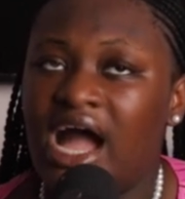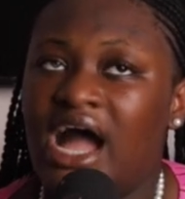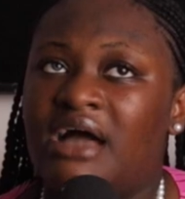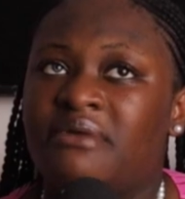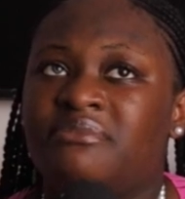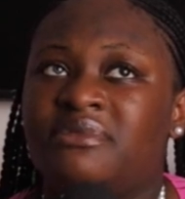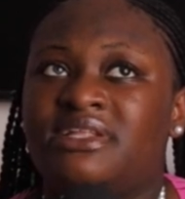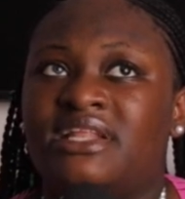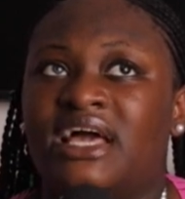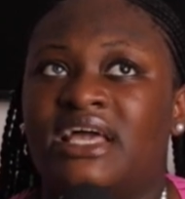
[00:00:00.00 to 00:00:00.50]

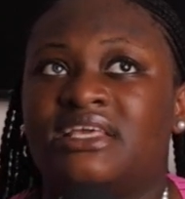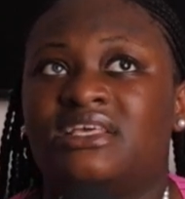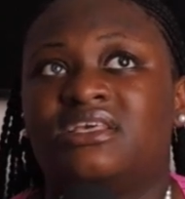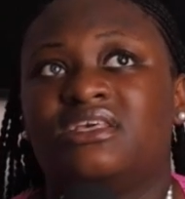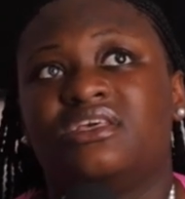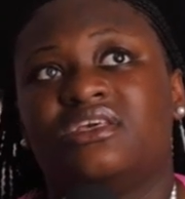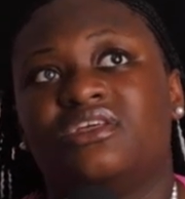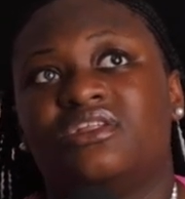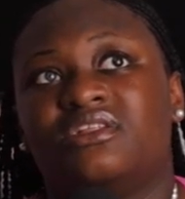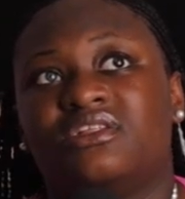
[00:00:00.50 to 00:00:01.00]
I mean, like,
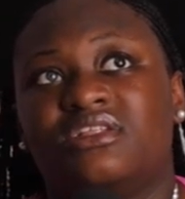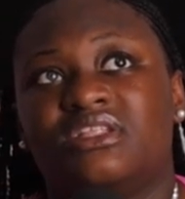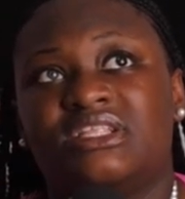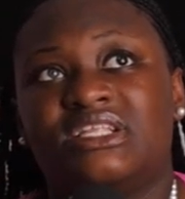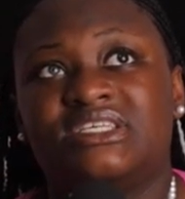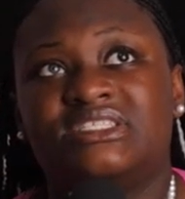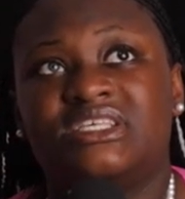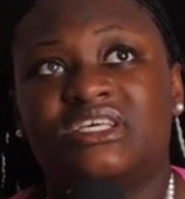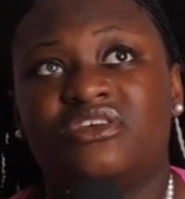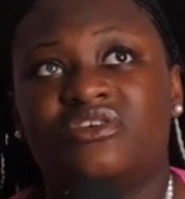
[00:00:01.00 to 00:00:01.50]

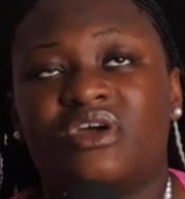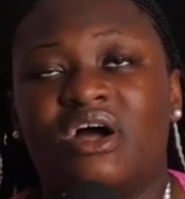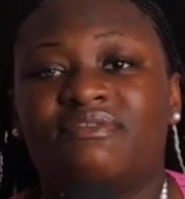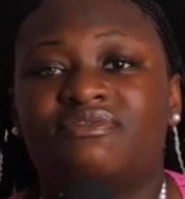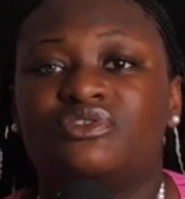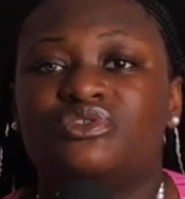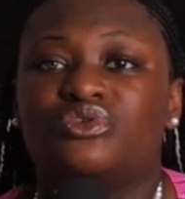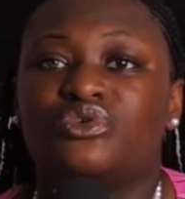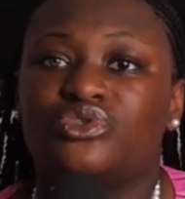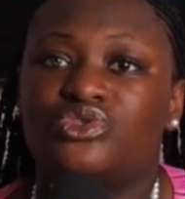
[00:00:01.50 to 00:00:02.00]
let's say you
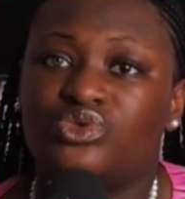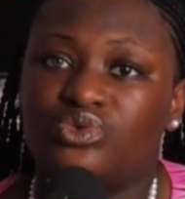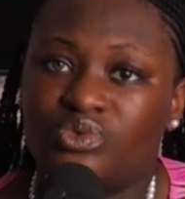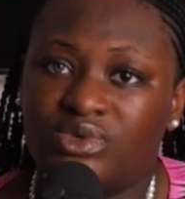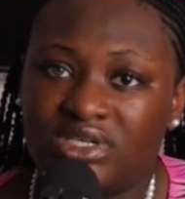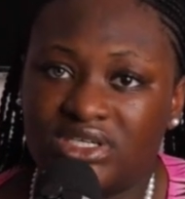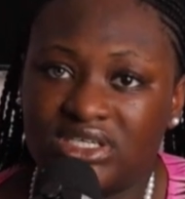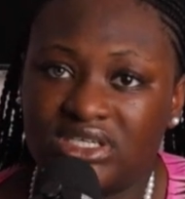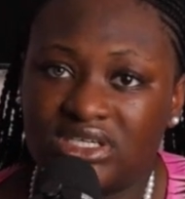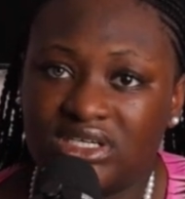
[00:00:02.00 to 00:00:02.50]
have to go to
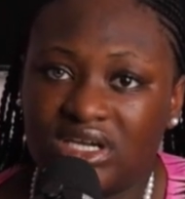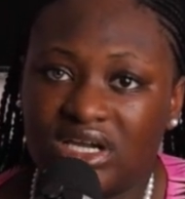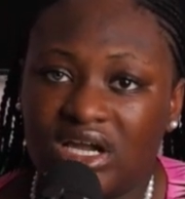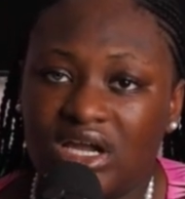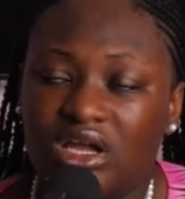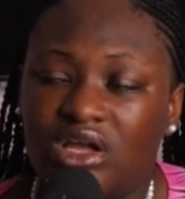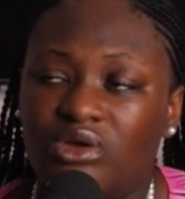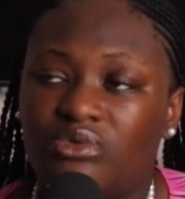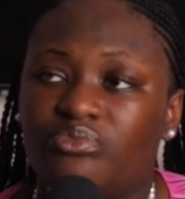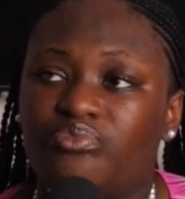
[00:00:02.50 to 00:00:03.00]
work.
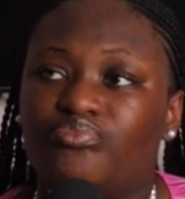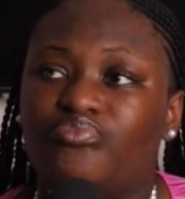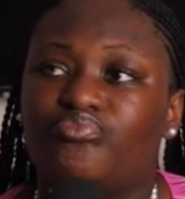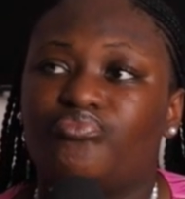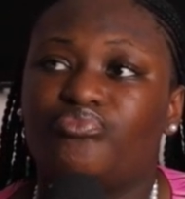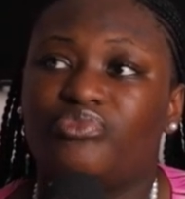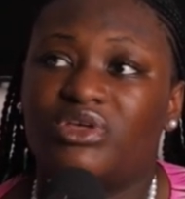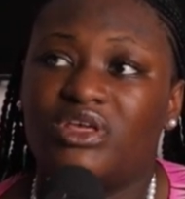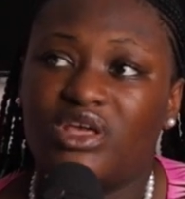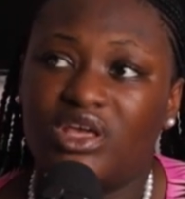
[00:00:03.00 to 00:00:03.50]

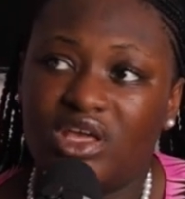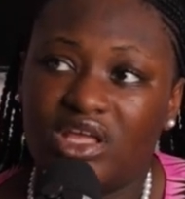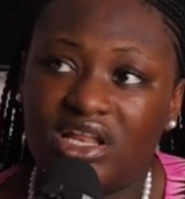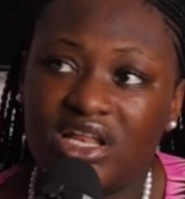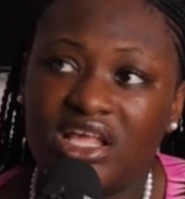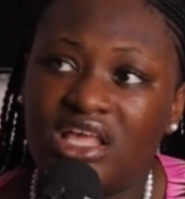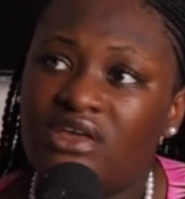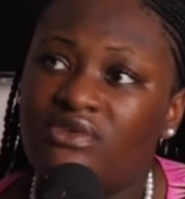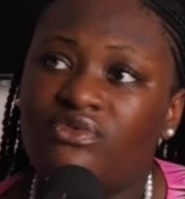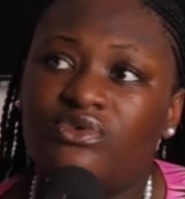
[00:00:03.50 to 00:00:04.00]

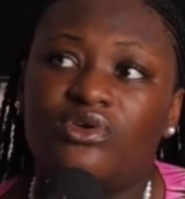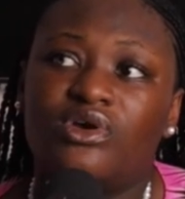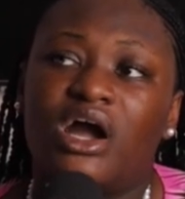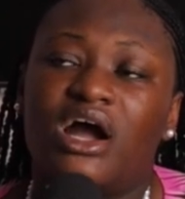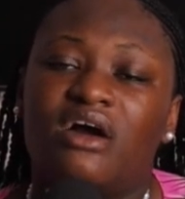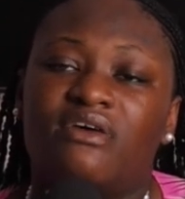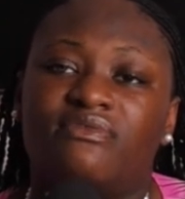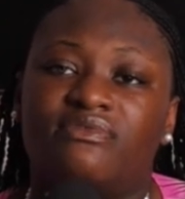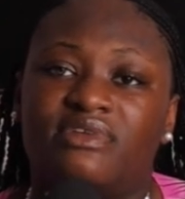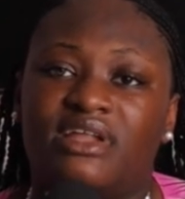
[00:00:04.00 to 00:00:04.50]
If you
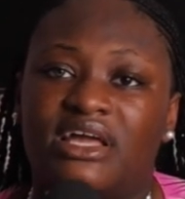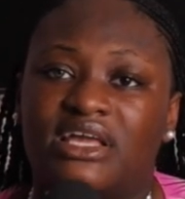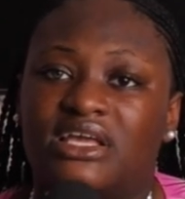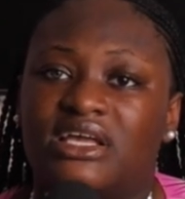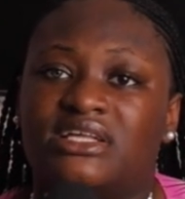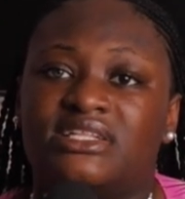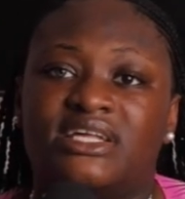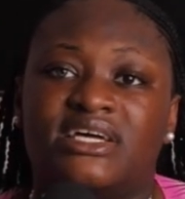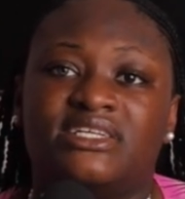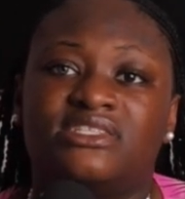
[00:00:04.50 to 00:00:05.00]
have like
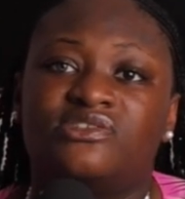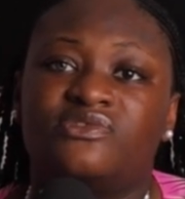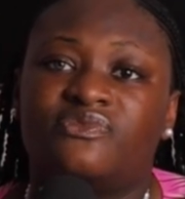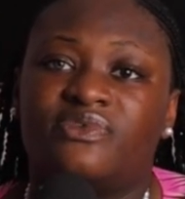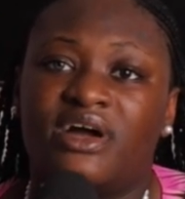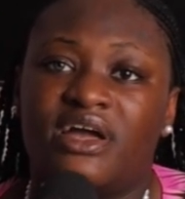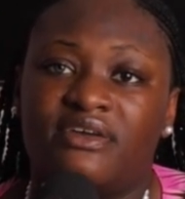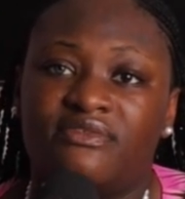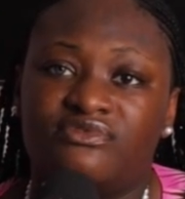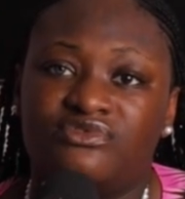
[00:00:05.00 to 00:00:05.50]
a nine to
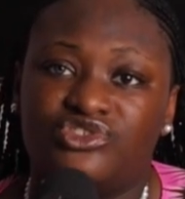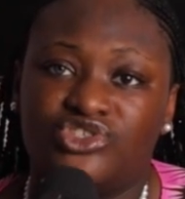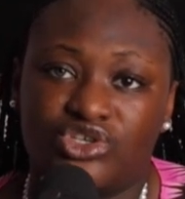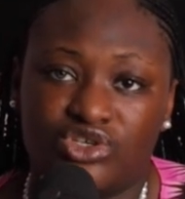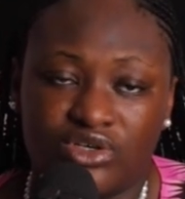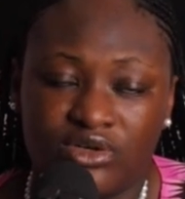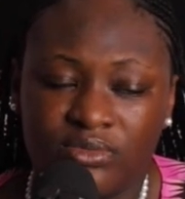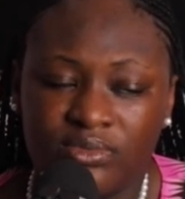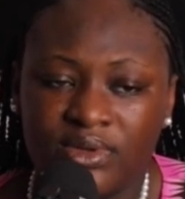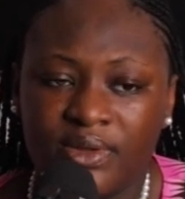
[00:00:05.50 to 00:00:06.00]
five
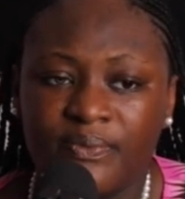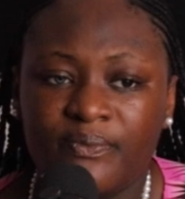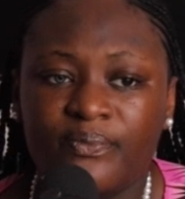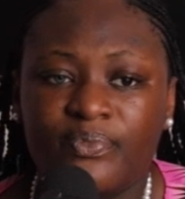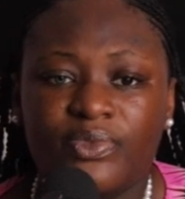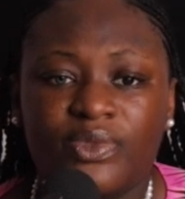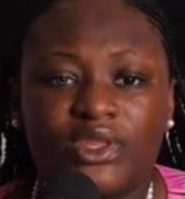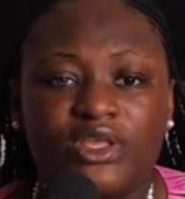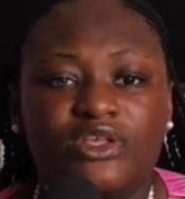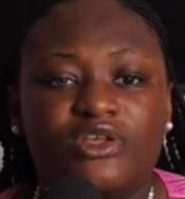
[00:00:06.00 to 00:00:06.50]
job,
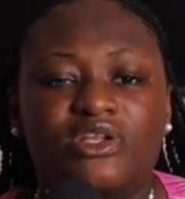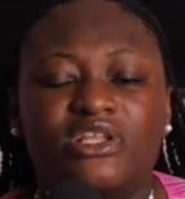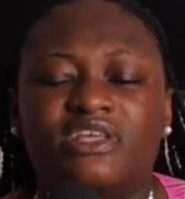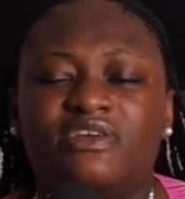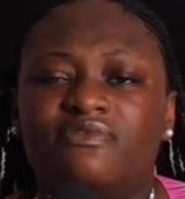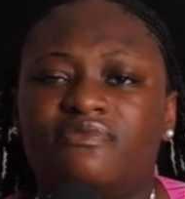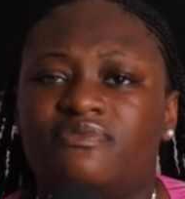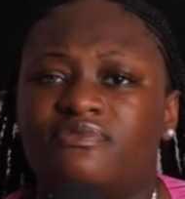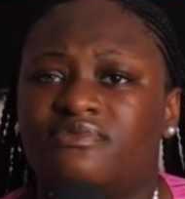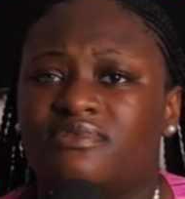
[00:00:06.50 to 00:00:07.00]
you
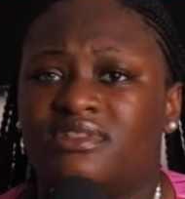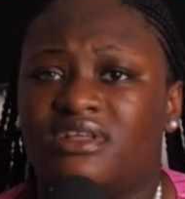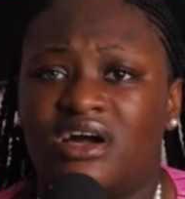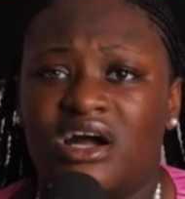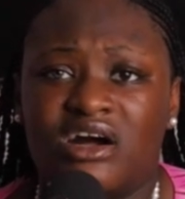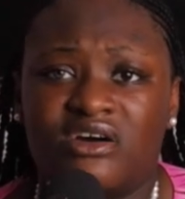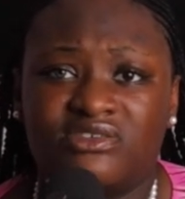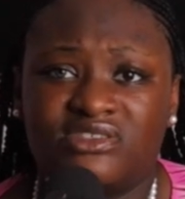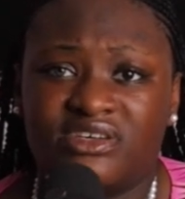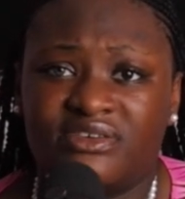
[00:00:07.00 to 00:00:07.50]
leave the
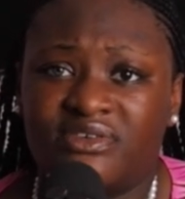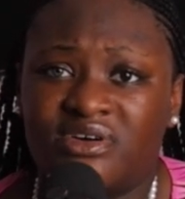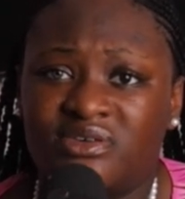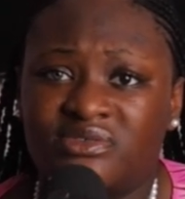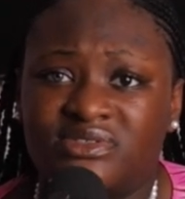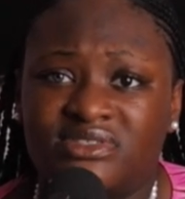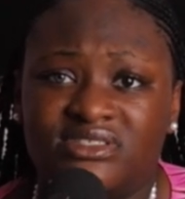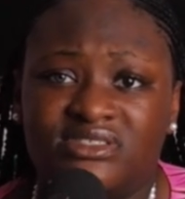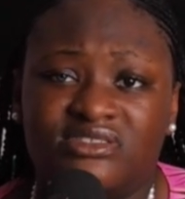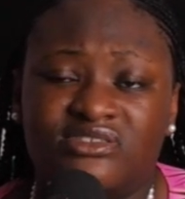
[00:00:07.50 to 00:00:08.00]
house
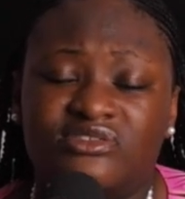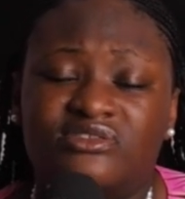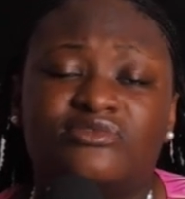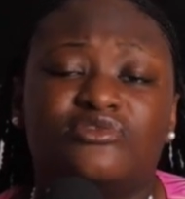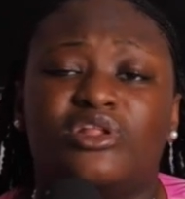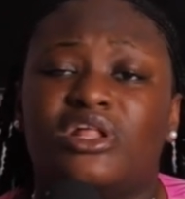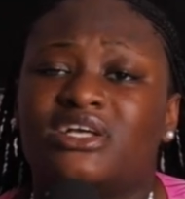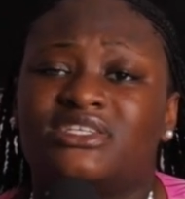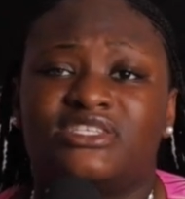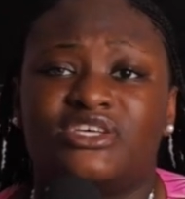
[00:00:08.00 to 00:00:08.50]
around,
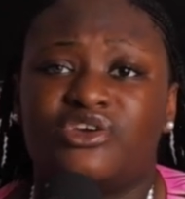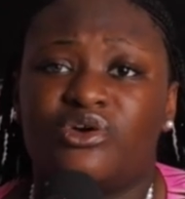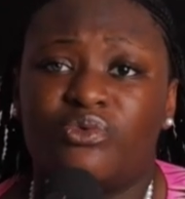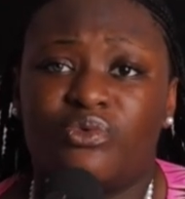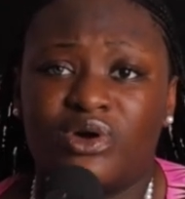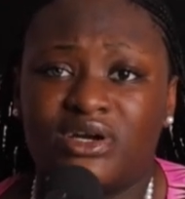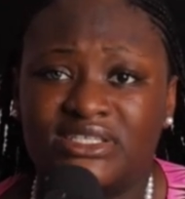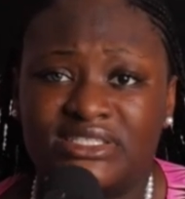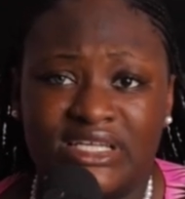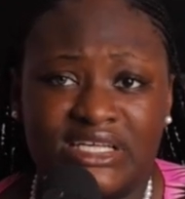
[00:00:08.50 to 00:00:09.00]
let's say your
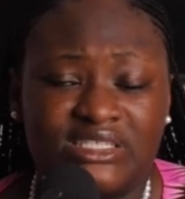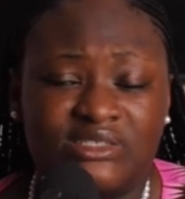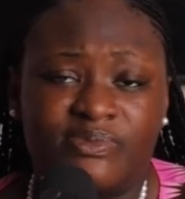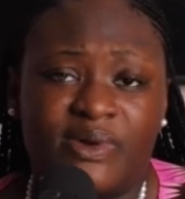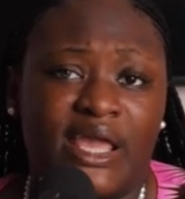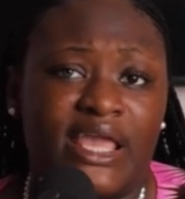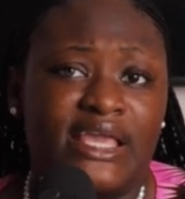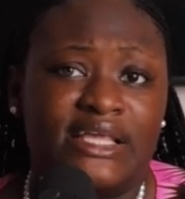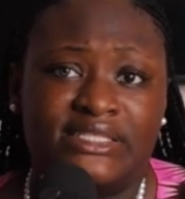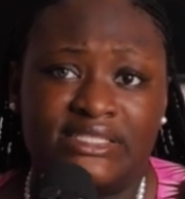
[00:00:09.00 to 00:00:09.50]
work starts
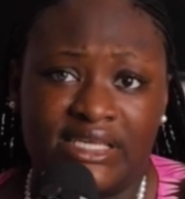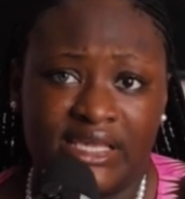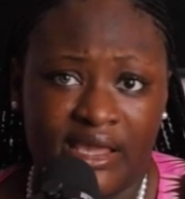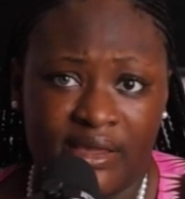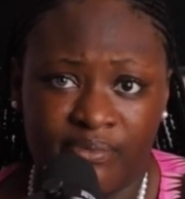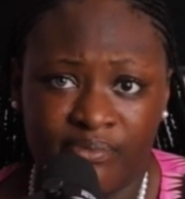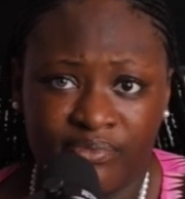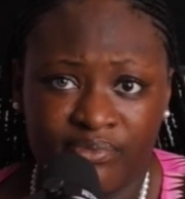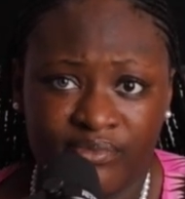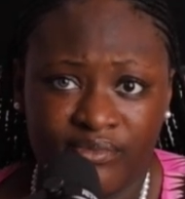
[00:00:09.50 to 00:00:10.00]
by eight A
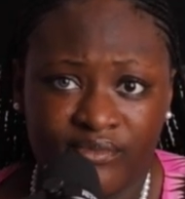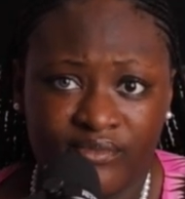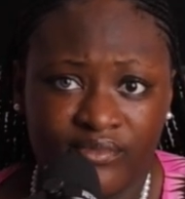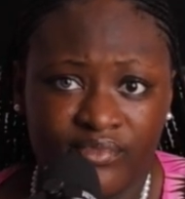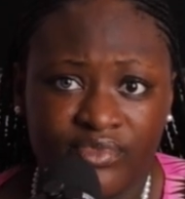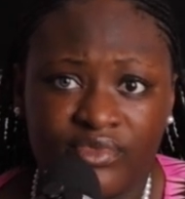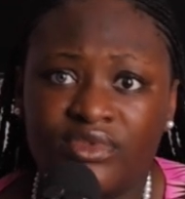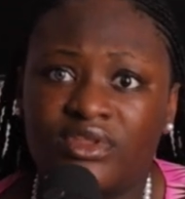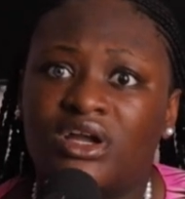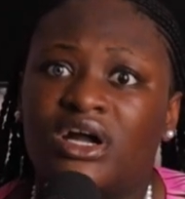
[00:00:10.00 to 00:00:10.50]
M
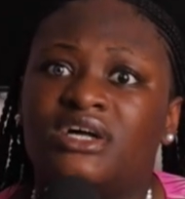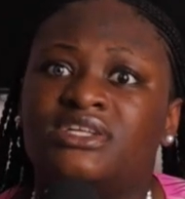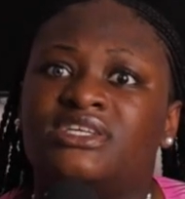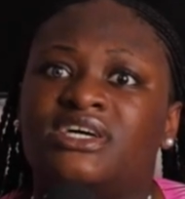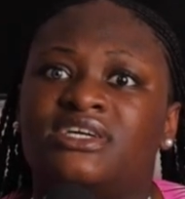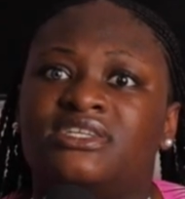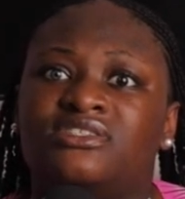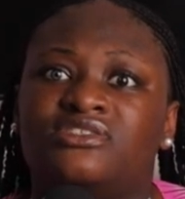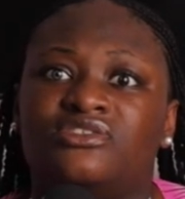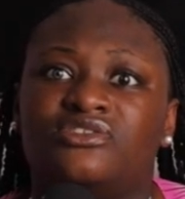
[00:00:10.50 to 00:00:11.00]
and
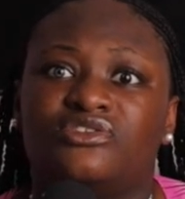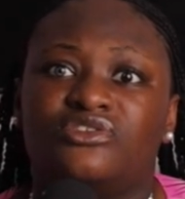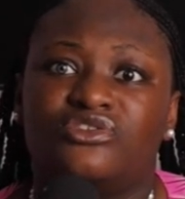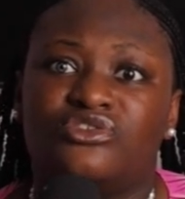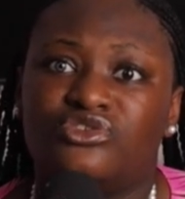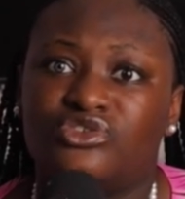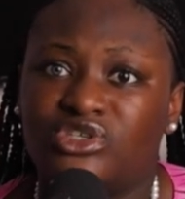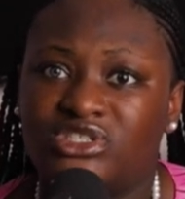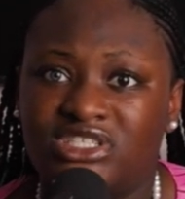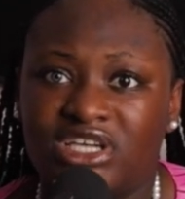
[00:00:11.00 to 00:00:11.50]
then
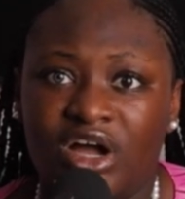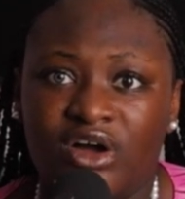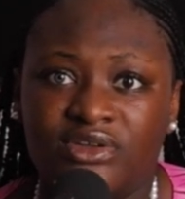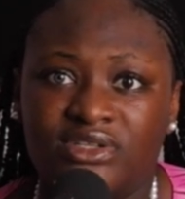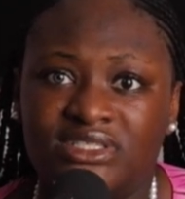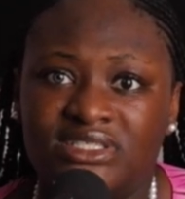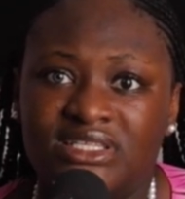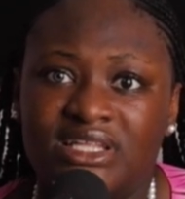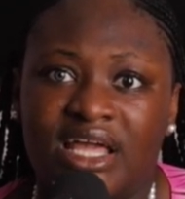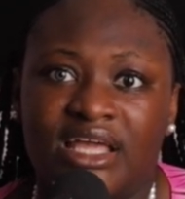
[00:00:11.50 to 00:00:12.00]
your child is